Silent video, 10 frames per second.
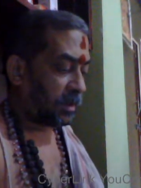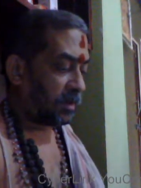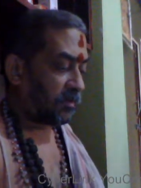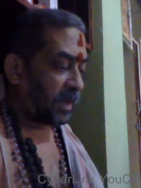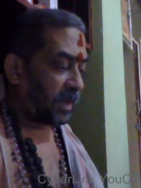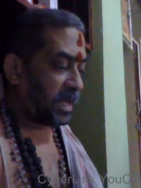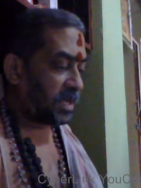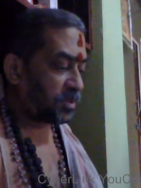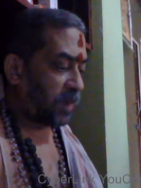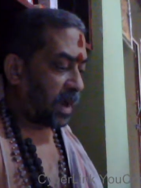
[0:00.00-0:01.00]
flying
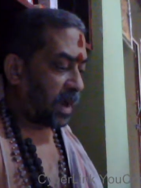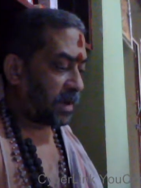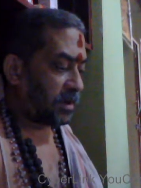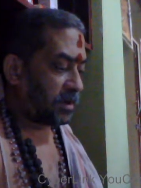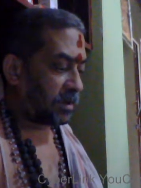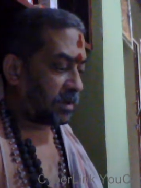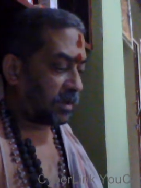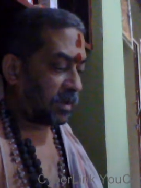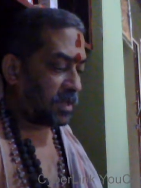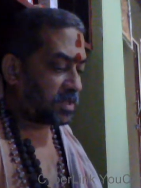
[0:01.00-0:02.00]
squad
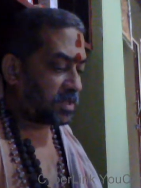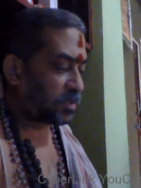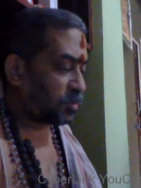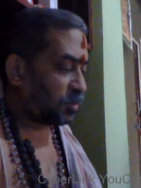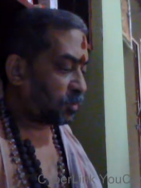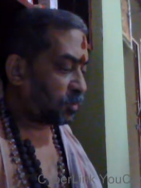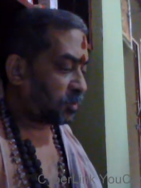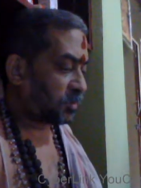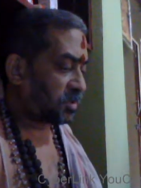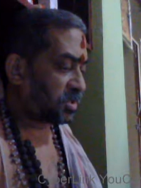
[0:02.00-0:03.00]
is to
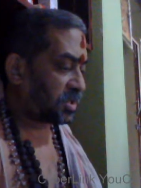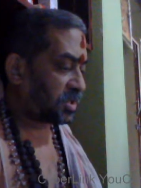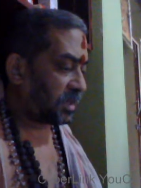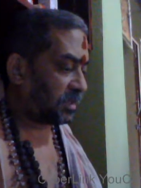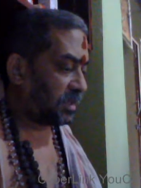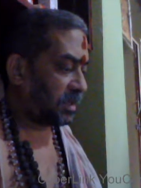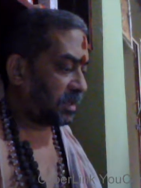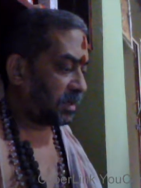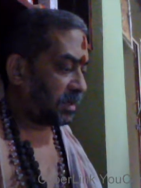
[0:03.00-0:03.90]
check the